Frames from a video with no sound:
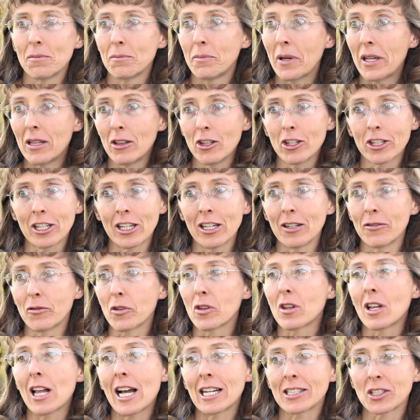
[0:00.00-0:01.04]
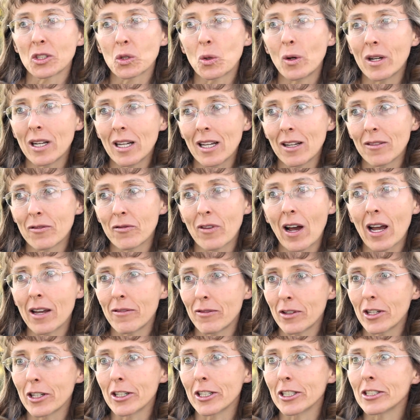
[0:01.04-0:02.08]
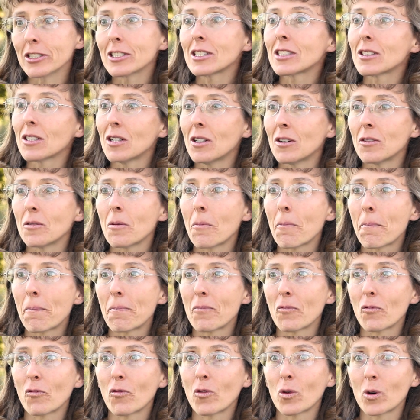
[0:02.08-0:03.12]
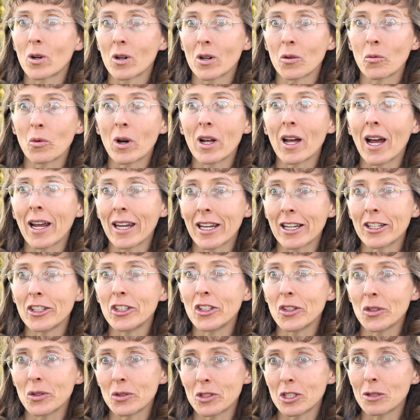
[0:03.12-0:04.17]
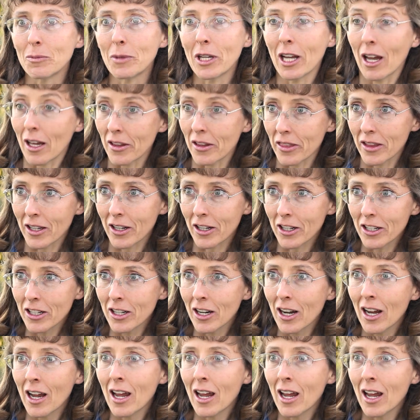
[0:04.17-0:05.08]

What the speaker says: been looking for the last 25 years for what I can do to be healthier.